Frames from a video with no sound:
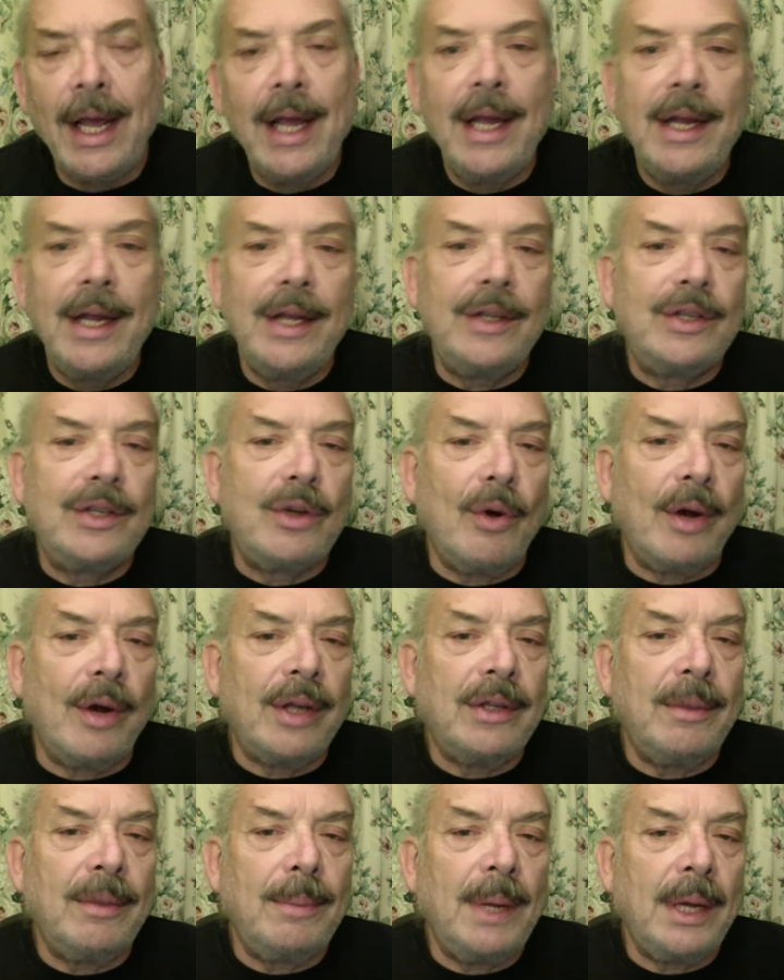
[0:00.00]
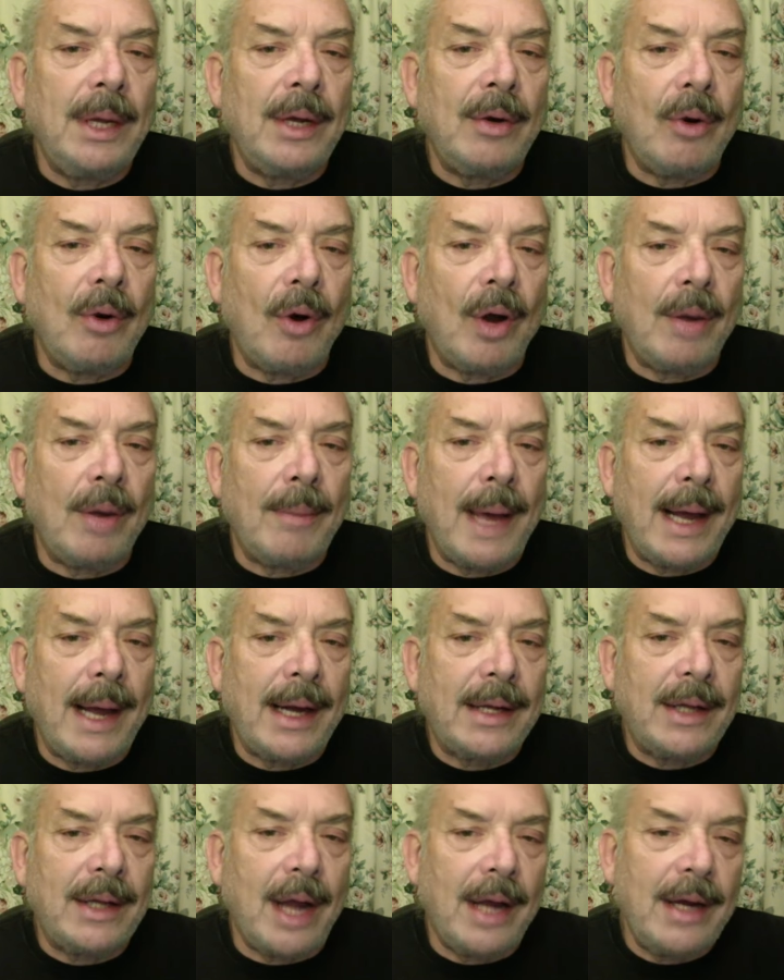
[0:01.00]
is going to be an
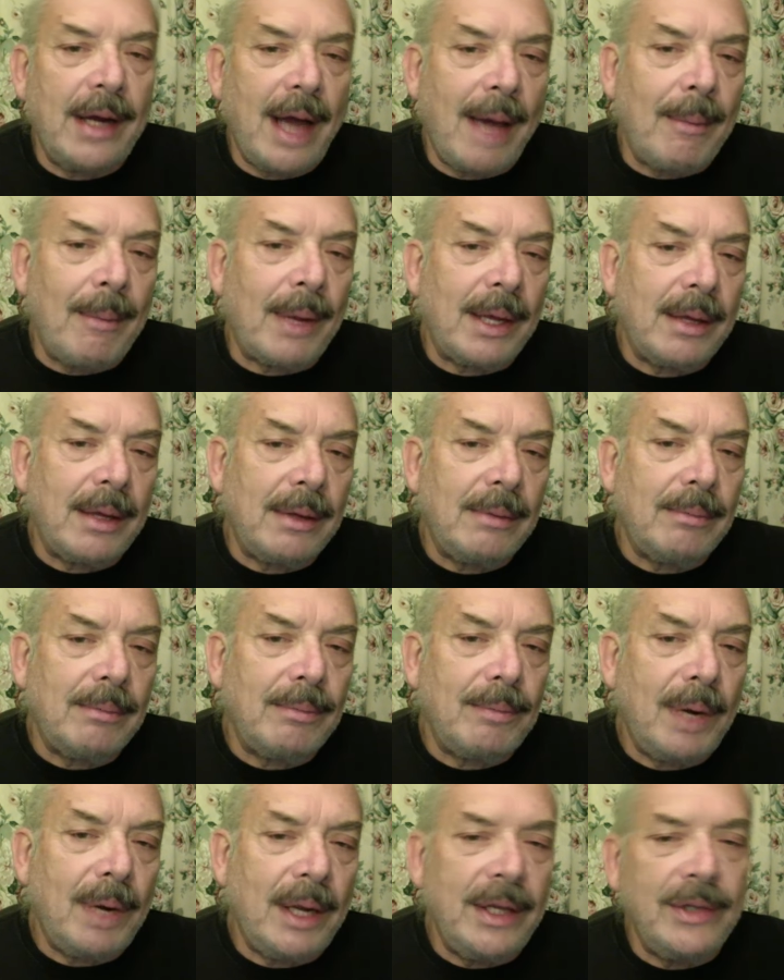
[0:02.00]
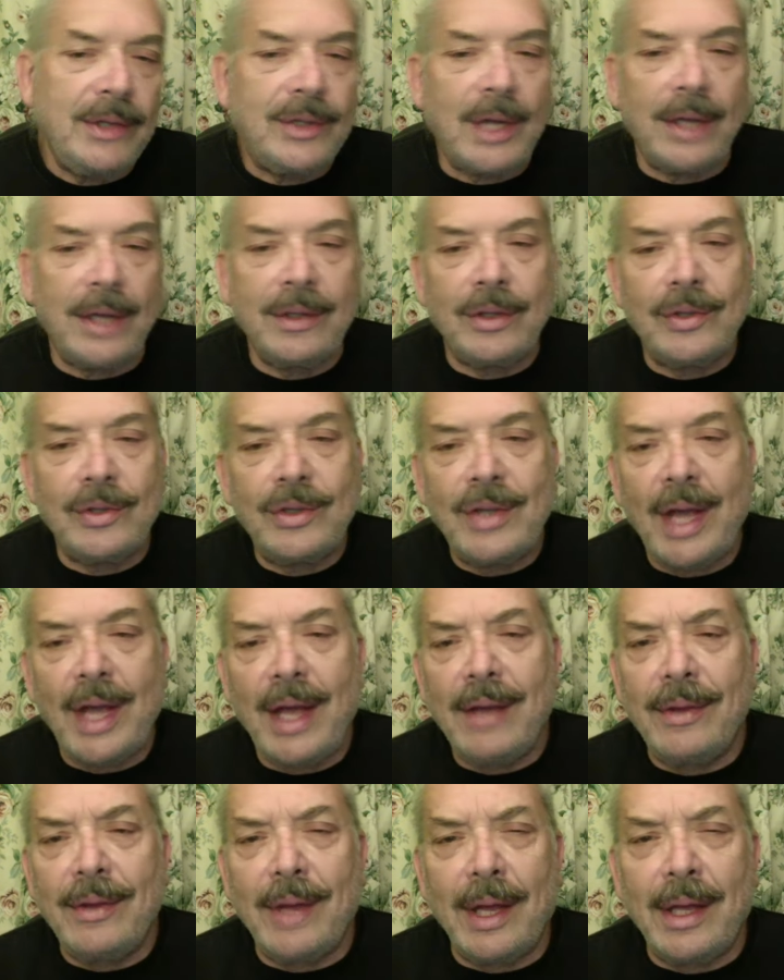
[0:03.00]
automatic dynamic, and please
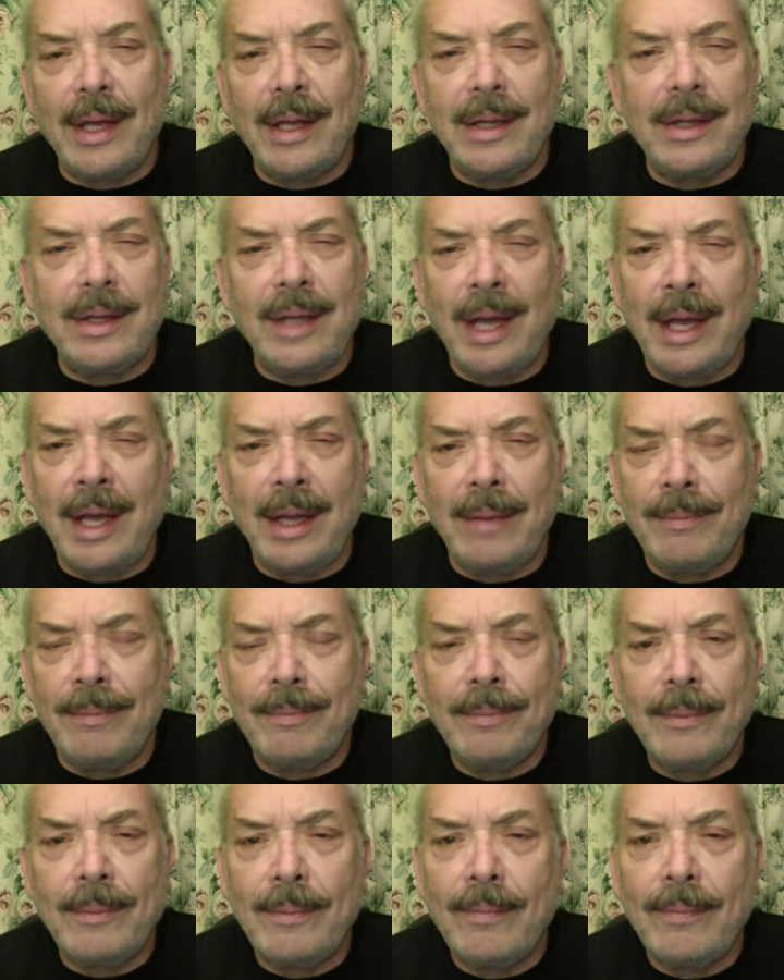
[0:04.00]
understand that